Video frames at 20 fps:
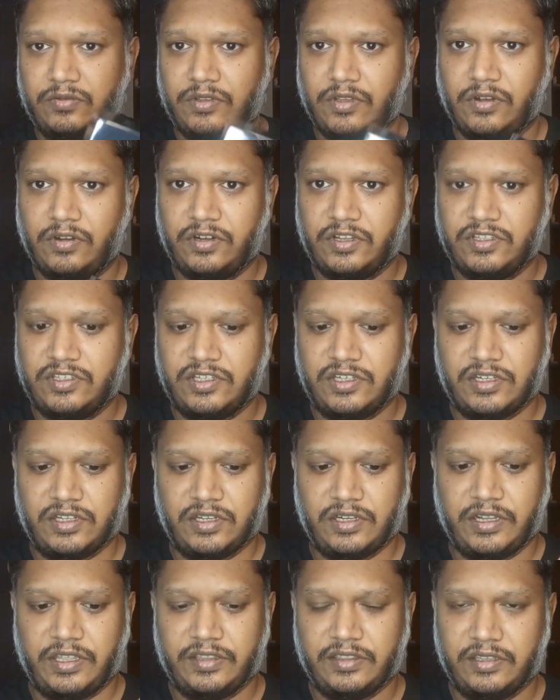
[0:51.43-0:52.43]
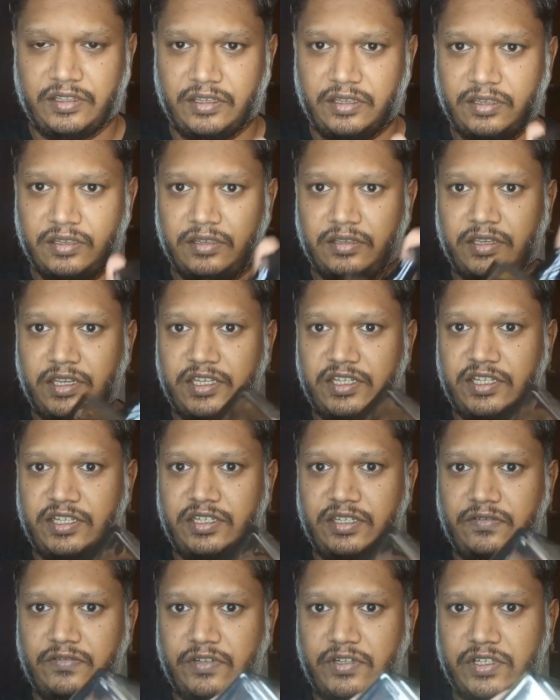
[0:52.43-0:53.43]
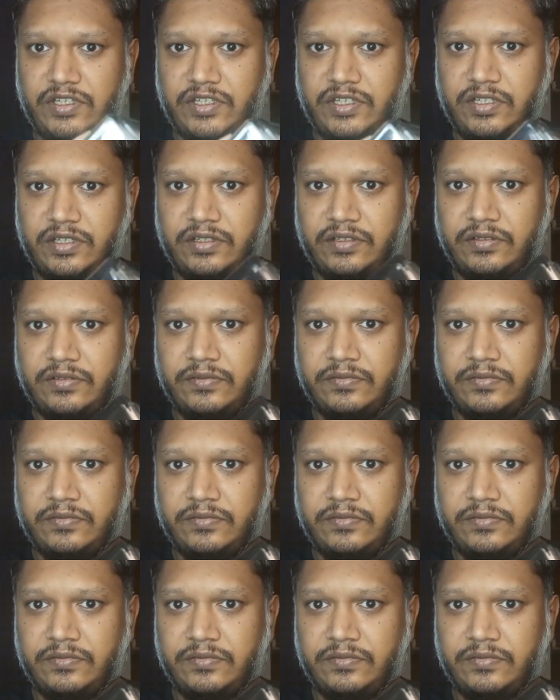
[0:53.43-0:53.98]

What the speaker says: to the original and the EDT version.